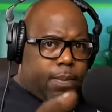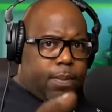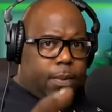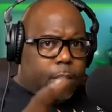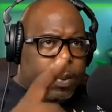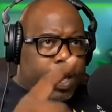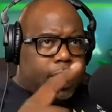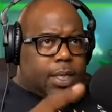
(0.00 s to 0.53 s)

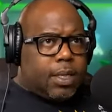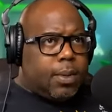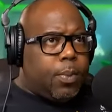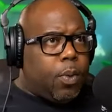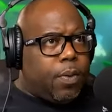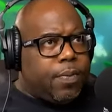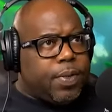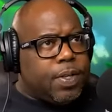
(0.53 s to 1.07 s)
would like to see more
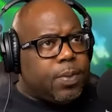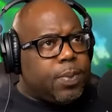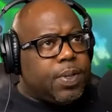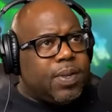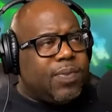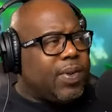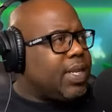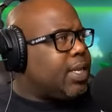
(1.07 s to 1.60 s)
of this
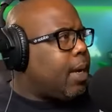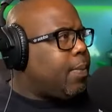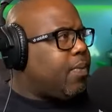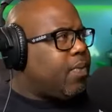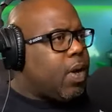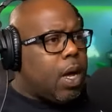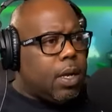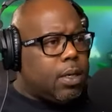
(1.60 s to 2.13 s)
specific type of
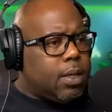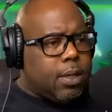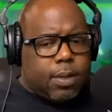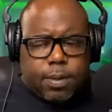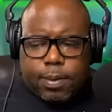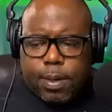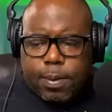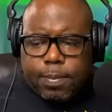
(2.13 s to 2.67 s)
content,
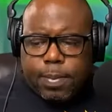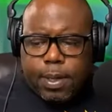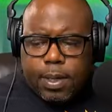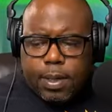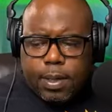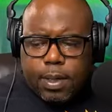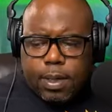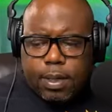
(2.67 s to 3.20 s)
okay?
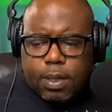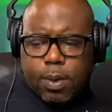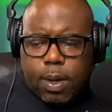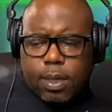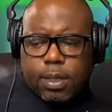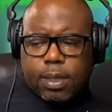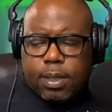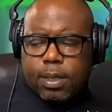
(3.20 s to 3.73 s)
Well, let's go ahead
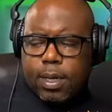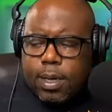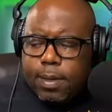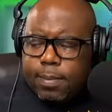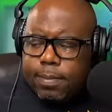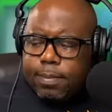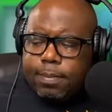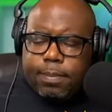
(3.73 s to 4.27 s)
and just uh,
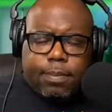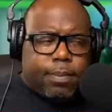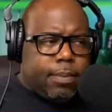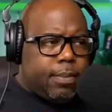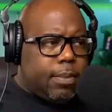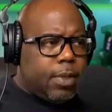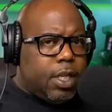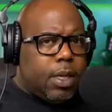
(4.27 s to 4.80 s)

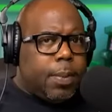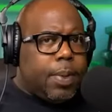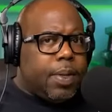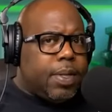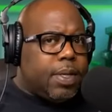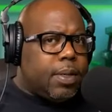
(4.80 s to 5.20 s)
jump into this